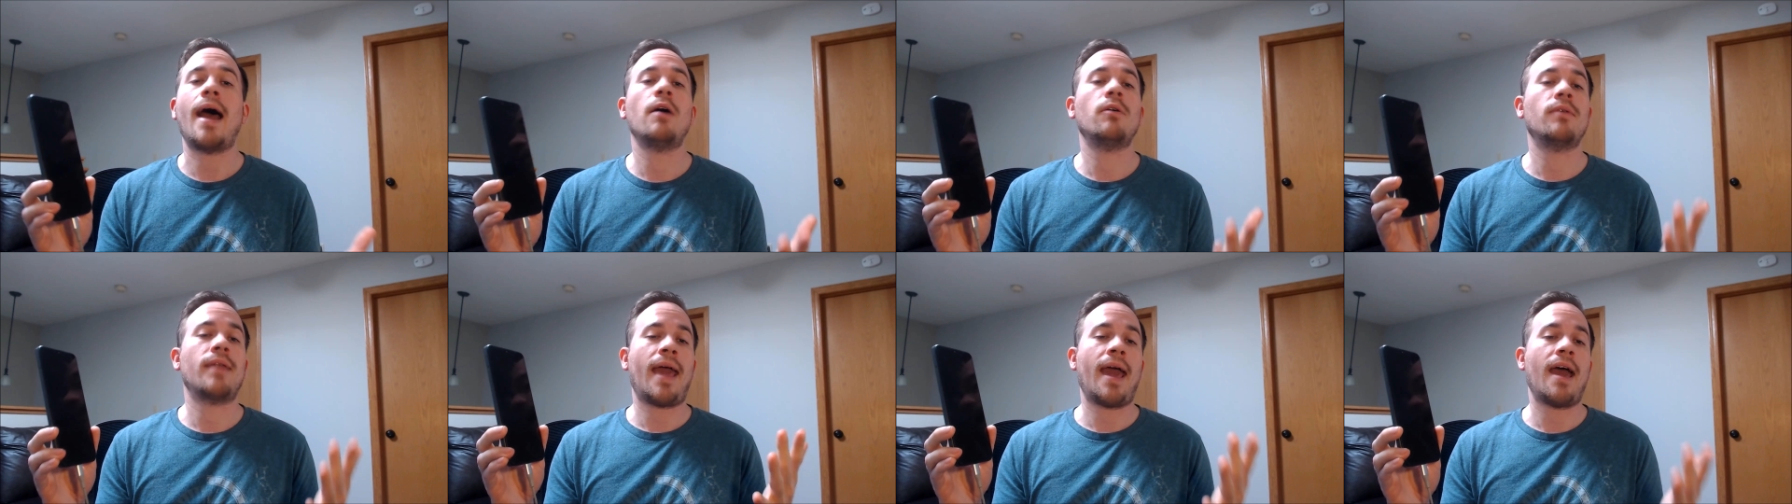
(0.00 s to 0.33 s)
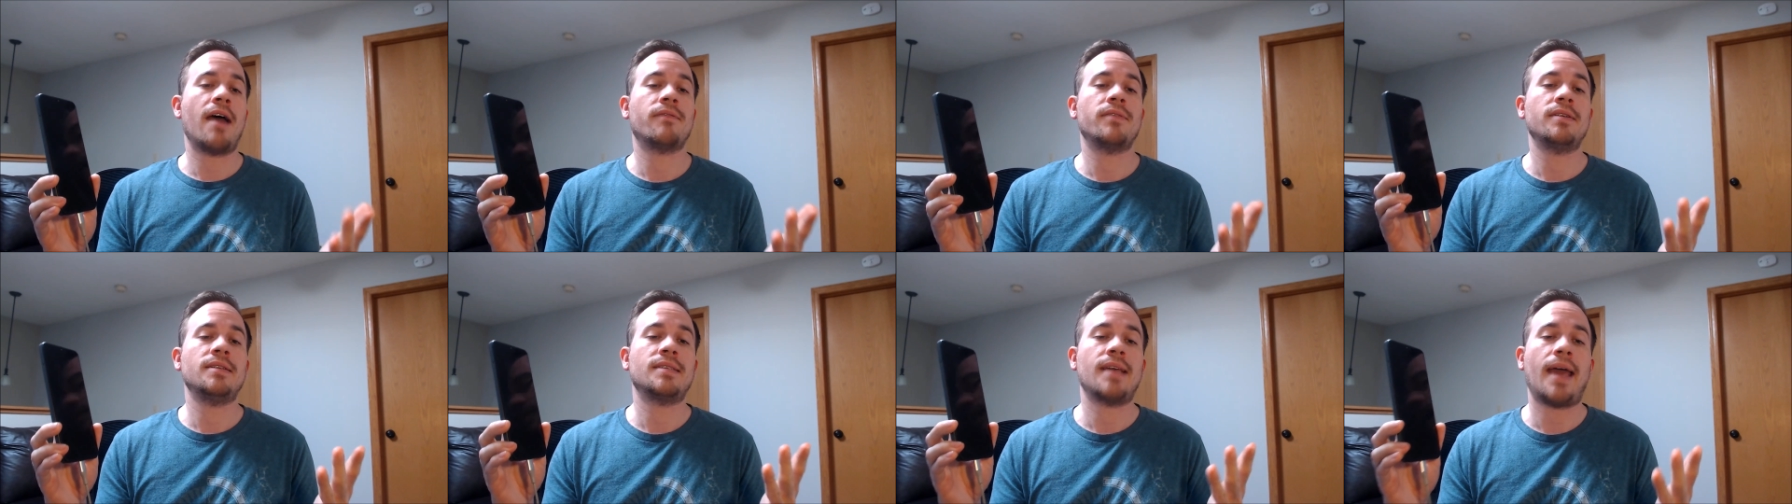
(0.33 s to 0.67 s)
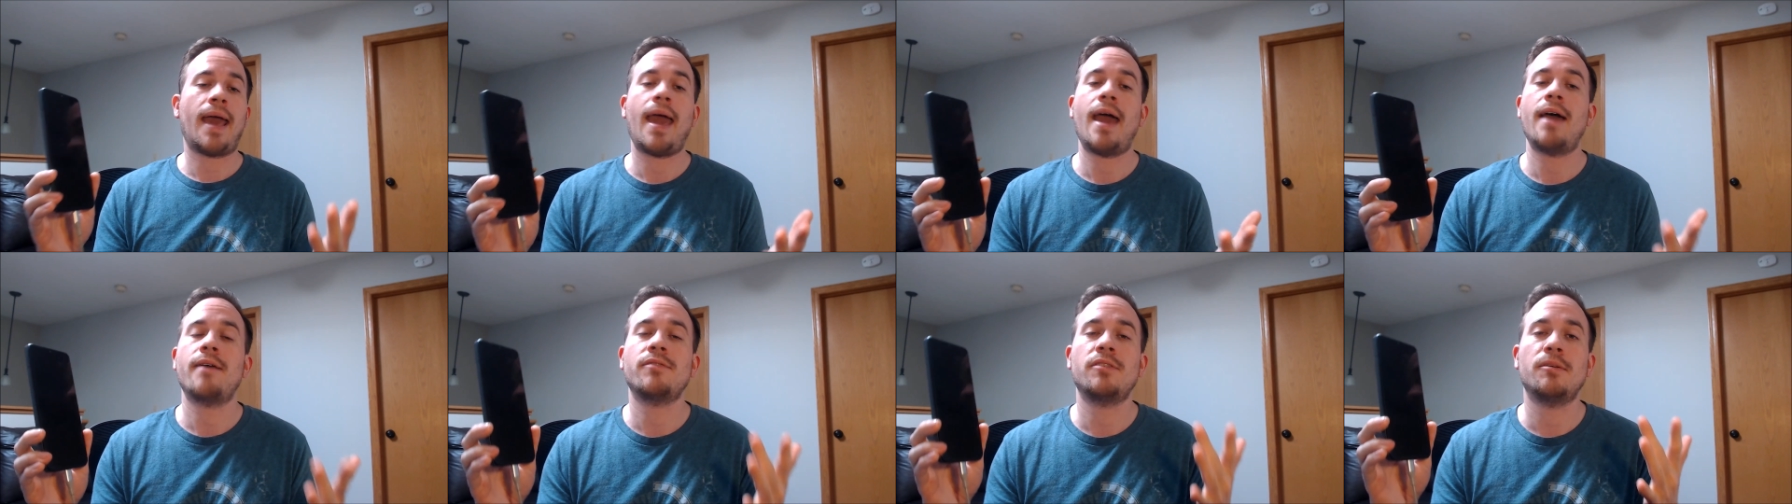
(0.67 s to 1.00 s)
having to
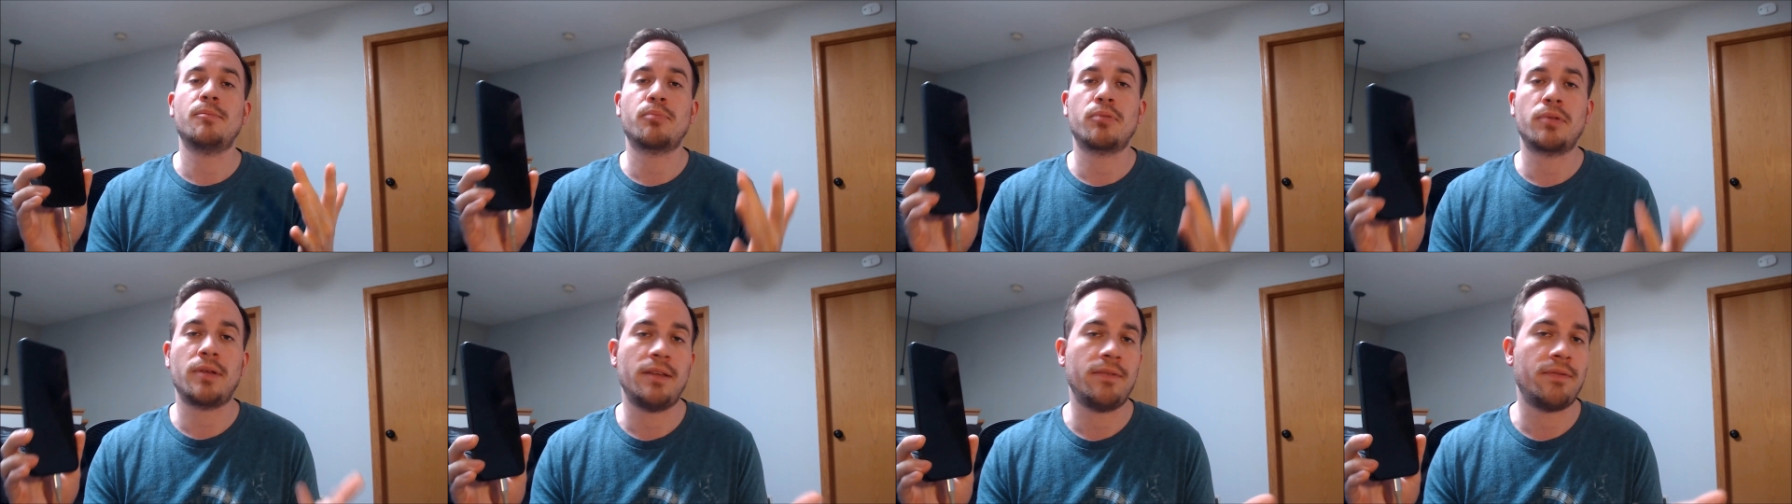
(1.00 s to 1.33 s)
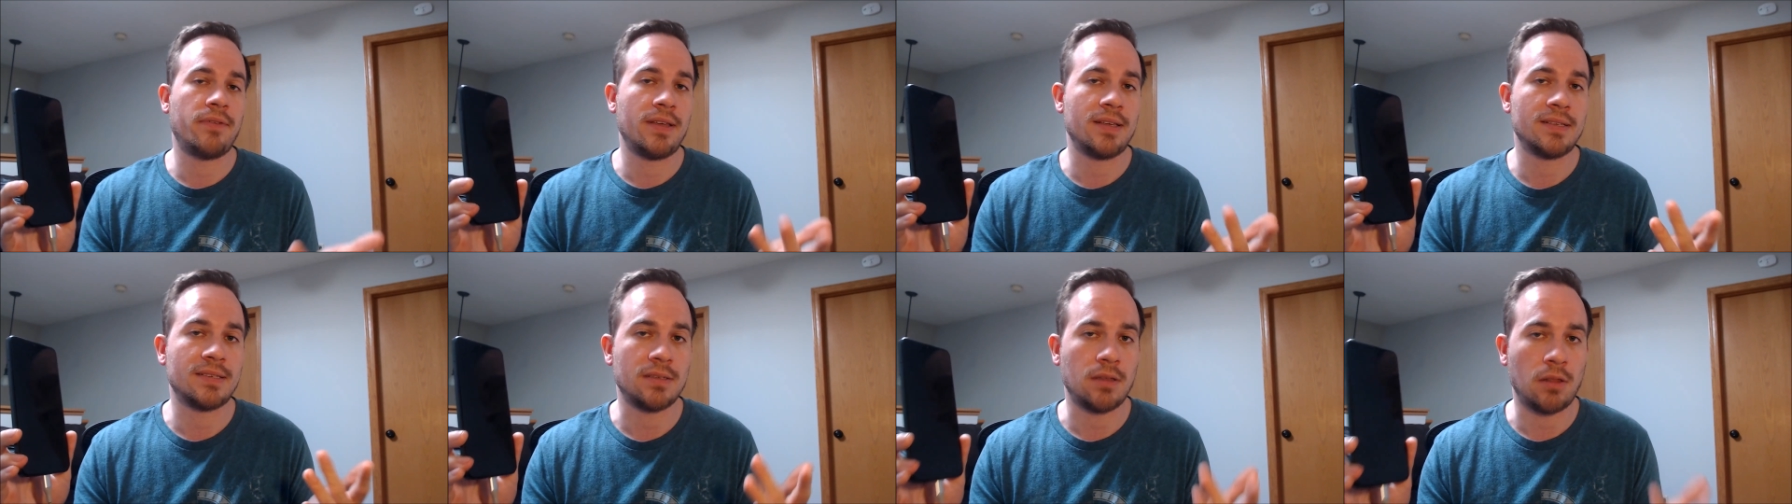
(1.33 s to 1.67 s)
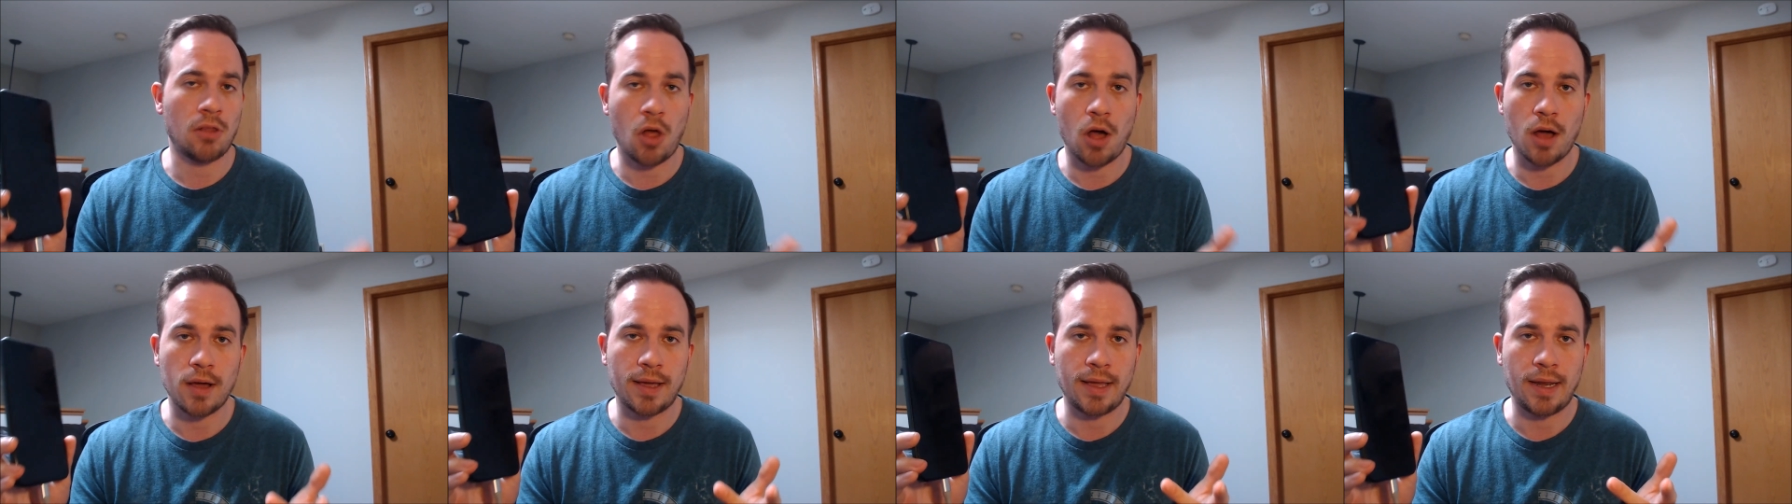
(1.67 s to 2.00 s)
have the previous
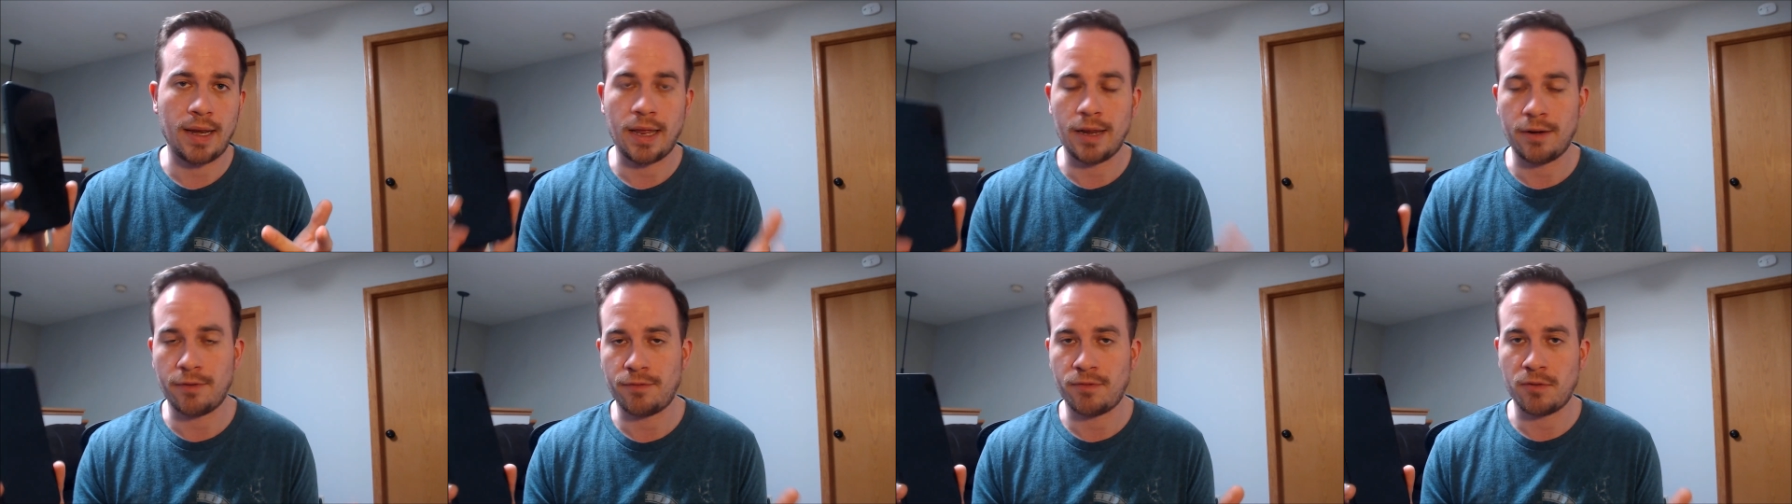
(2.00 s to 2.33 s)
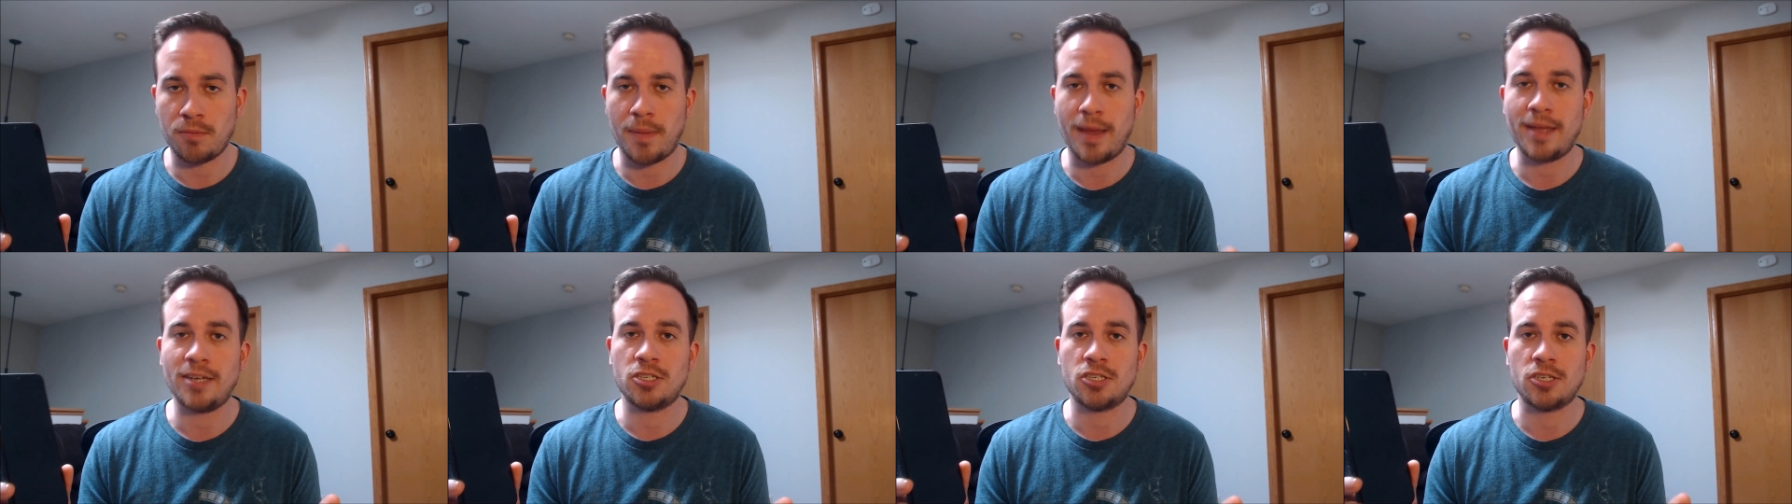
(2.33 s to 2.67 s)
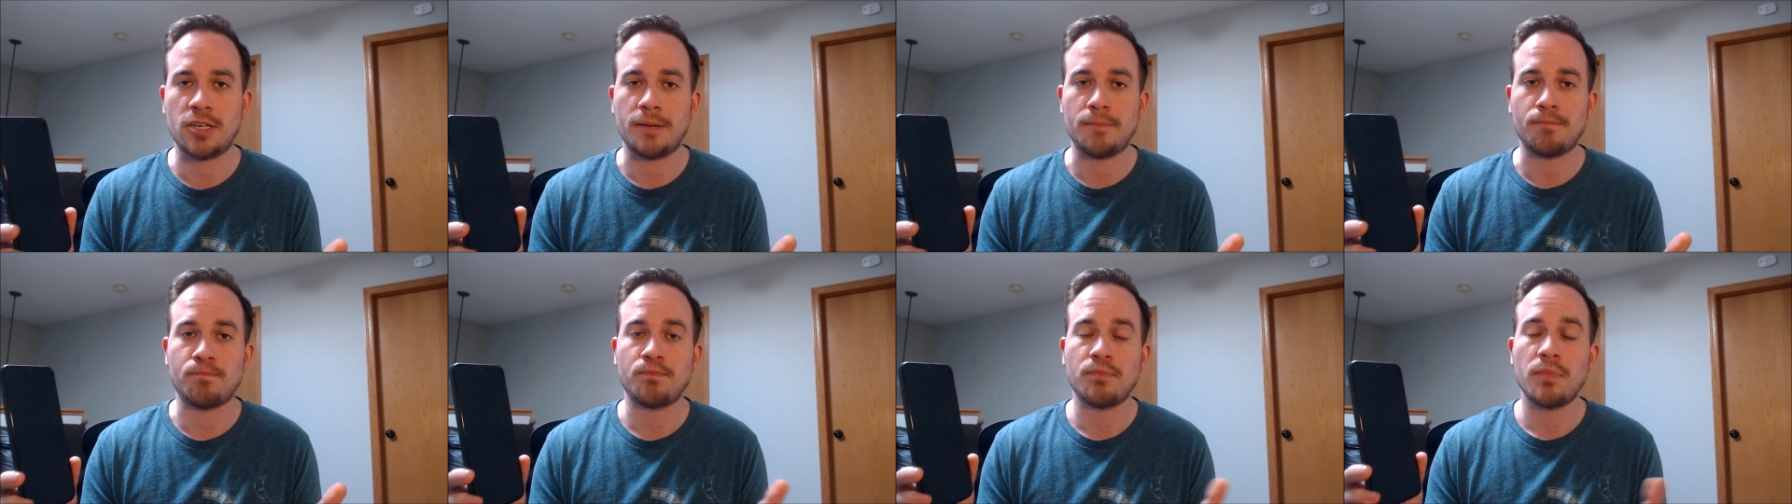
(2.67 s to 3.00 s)
login
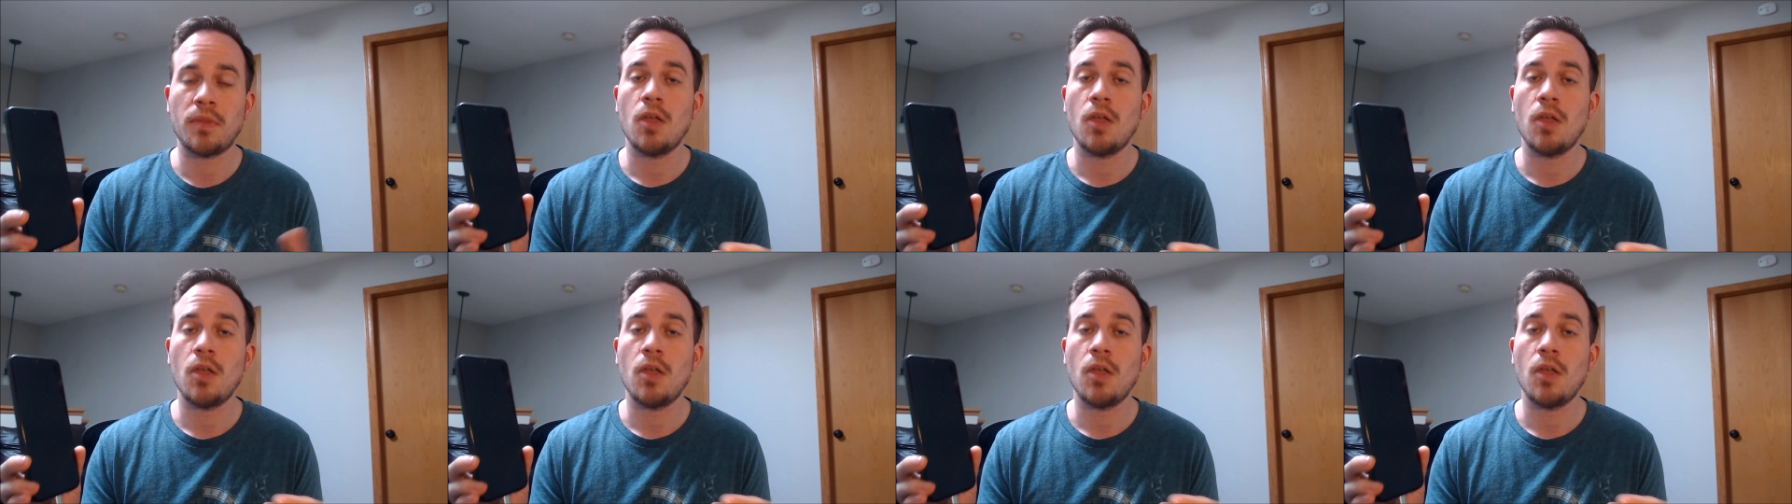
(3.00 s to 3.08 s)
information.